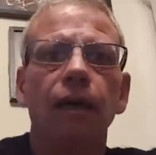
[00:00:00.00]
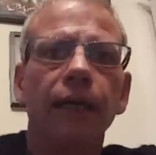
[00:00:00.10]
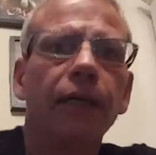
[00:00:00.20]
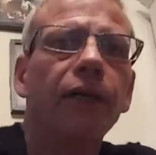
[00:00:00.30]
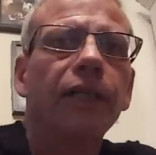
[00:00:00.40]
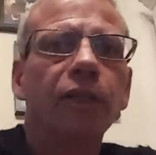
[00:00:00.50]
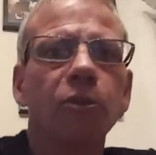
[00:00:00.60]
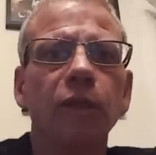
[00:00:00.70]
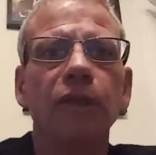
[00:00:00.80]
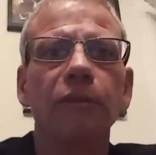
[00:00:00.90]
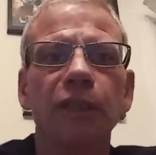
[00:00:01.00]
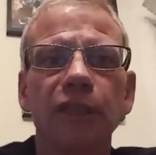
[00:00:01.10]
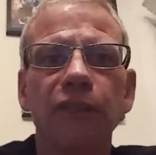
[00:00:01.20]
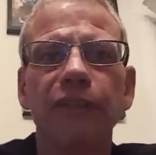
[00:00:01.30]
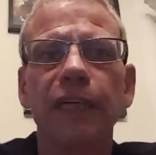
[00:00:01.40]
Hi guys, welcome to
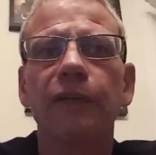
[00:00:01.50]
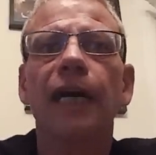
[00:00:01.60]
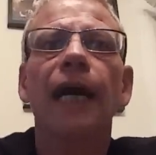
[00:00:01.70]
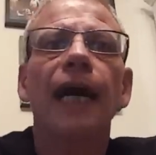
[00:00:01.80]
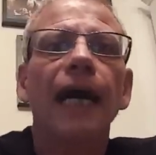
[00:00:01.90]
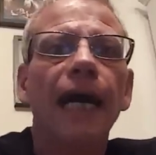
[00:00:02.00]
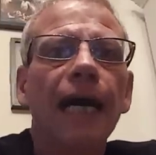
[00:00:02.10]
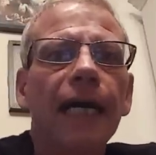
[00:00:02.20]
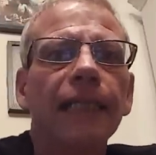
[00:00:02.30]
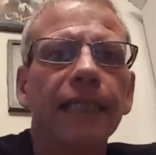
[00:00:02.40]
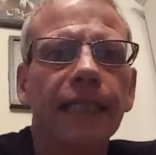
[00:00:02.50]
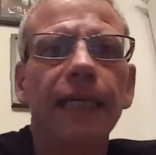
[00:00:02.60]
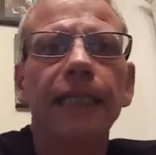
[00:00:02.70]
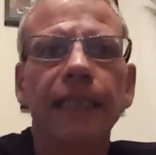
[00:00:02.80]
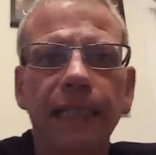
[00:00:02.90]
this video and
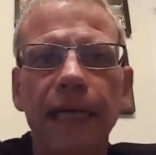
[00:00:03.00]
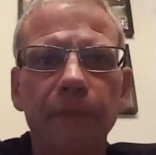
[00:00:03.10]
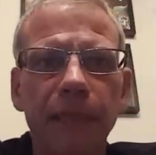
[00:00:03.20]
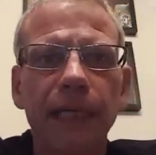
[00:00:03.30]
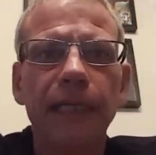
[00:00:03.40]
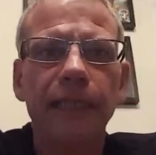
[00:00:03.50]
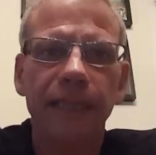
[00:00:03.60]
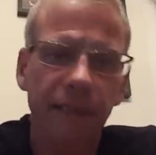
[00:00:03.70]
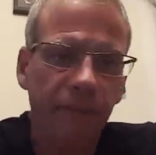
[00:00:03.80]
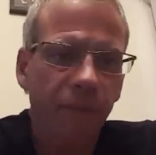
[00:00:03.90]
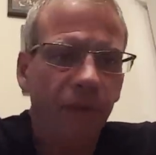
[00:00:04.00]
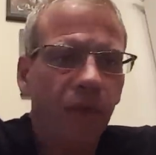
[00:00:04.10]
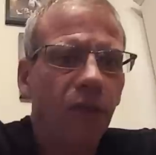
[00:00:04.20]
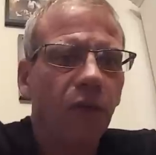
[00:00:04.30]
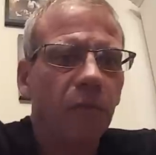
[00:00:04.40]
today's an update
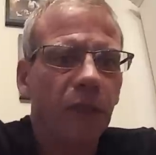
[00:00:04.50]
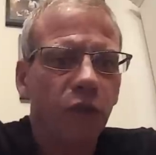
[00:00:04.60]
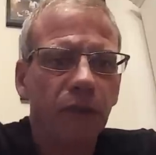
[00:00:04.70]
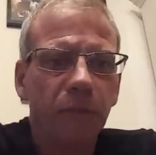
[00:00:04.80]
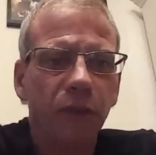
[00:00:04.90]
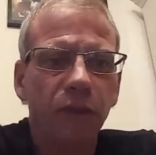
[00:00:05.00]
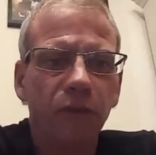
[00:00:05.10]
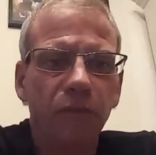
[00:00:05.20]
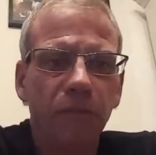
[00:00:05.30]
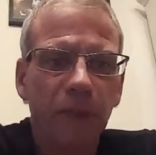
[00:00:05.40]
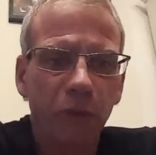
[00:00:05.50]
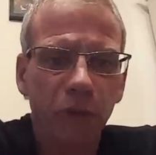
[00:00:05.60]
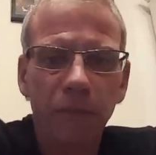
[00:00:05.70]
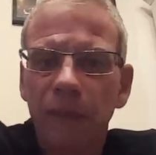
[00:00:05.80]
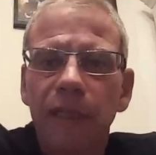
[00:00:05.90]
on my trip to
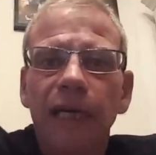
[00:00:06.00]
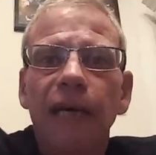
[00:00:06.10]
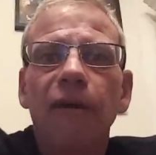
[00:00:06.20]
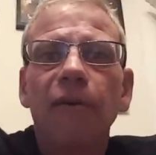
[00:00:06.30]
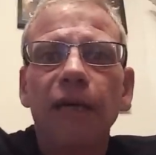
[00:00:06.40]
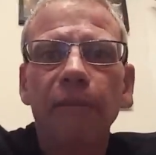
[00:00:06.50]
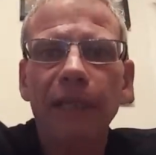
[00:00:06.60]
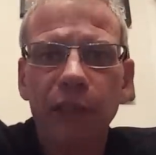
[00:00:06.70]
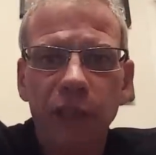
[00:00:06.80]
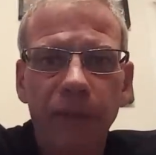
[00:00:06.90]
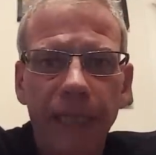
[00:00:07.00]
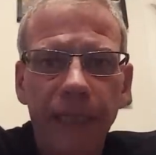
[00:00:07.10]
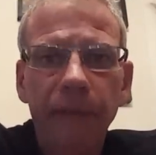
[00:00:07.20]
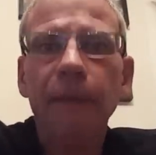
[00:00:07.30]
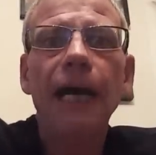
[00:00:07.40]
Belgium where I met
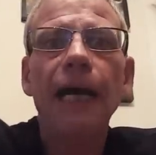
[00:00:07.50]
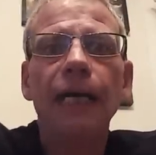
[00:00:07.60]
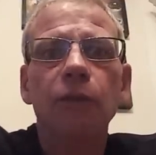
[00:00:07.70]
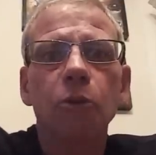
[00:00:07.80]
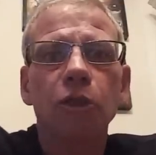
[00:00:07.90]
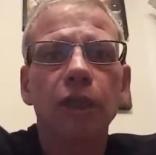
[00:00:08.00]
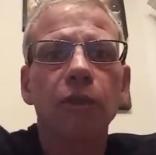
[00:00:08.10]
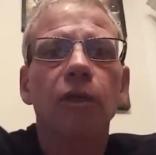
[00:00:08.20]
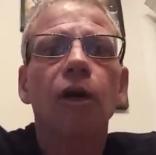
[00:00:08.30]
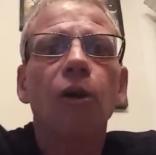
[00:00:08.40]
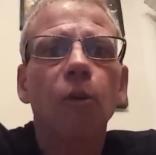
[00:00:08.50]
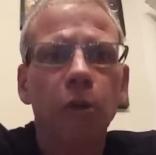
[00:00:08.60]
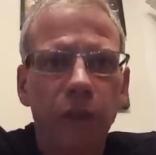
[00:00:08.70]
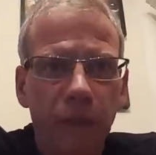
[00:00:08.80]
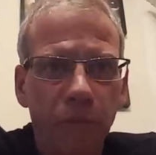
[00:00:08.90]
Johan and also
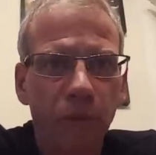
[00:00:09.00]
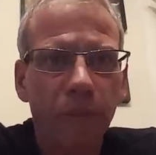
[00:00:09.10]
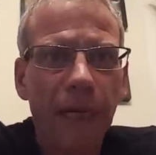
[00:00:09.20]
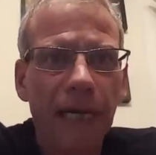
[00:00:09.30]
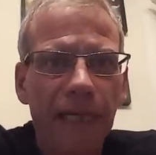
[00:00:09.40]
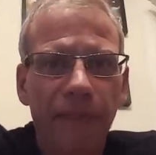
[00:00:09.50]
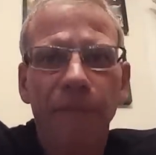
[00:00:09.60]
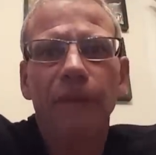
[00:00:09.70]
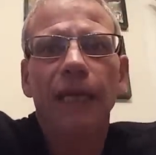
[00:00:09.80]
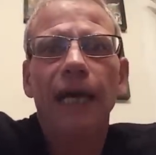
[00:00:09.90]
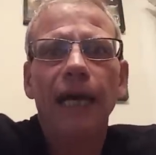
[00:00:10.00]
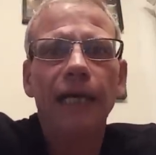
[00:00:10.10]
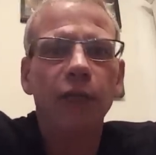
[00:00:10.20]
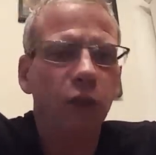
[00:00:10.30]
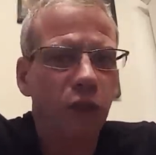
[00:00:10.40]
what I brought back
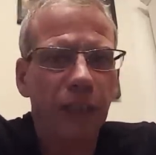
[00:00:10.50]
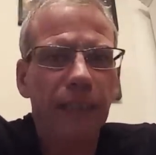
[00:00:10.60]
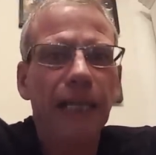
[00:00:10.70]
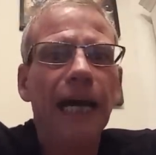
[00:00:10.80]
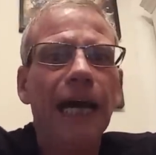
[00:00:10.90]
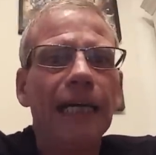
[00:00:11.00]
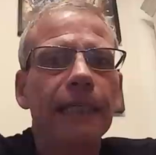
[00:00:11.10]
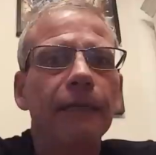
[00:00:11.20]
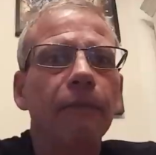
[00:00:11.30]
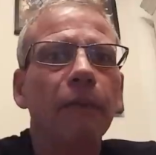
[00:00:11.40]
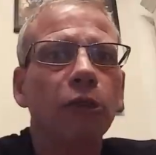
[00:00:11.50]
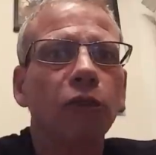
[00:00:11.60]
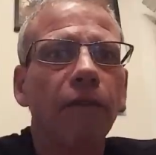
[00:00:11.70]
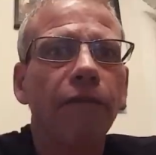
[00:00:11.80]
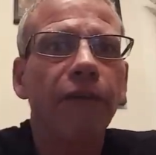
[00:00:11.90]
and RJ had a
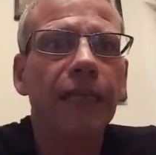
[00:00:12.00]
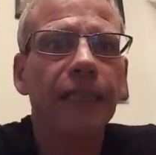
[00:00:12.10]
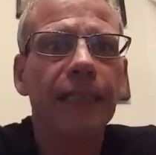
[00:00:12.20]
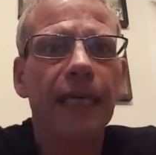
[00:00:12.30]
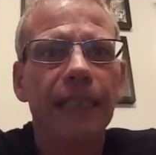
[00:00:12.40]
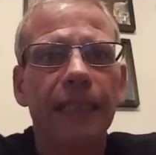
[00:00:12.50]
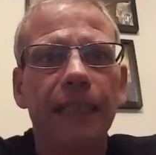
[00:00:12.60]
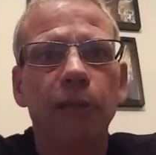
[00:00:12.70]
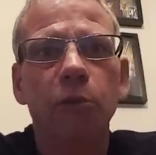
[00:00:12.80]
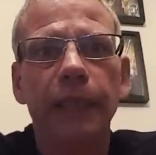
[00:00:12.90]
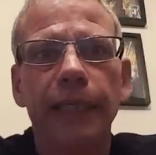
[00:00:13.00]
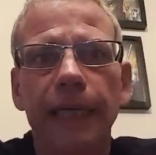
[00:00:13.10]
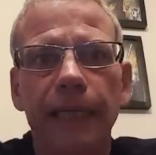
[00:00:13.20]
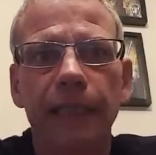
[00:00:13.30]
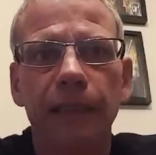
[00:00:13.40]
most fantastic
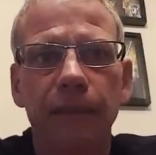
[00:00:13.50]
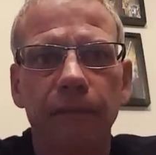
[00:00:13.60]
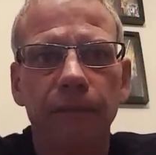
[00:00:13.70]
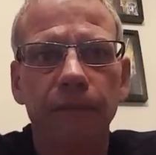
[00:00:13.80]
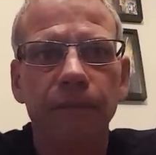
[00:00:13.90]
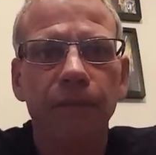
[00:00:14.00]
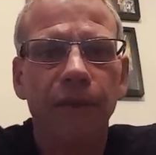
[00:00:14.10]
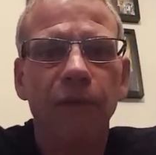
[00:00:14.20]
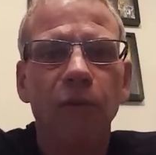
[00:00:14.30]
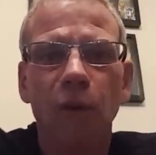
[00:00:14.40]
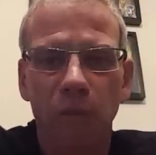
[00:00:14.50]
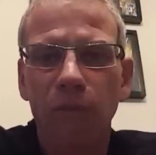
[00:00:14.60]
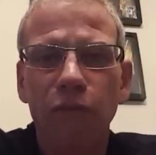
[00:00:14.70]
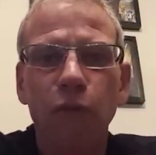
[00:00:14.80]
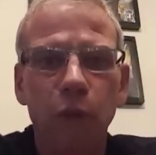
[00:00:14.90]
weekend well
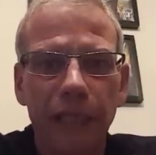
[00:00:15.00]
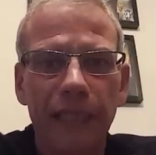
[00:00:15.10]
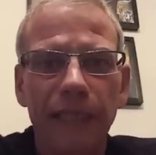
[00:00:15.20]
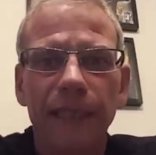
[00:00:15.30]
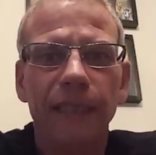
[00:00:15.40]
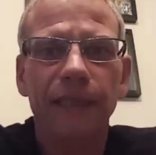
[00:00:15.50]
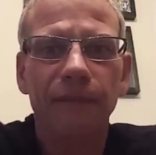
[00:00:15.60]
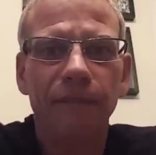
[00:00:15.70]
four days